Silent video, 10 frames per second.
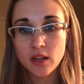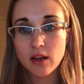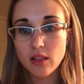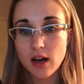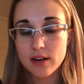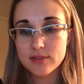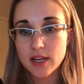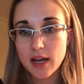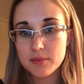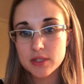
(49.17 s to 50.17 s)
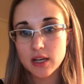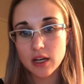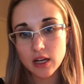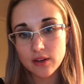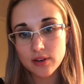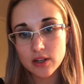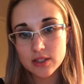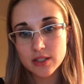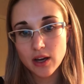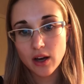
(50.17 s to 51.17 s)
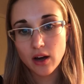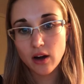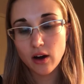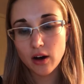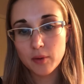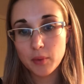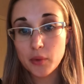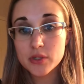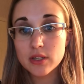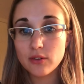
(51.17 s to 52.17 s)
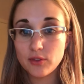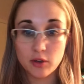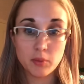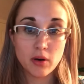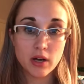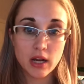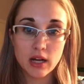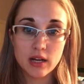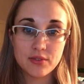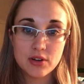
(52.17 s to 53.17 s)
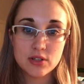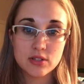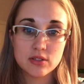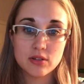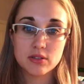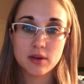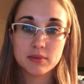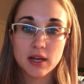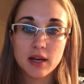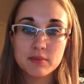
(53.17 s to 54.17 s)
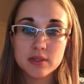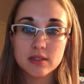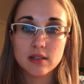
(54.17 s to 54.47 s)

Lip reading: A lot of times caregivers are mostly female caregivers, so sometimes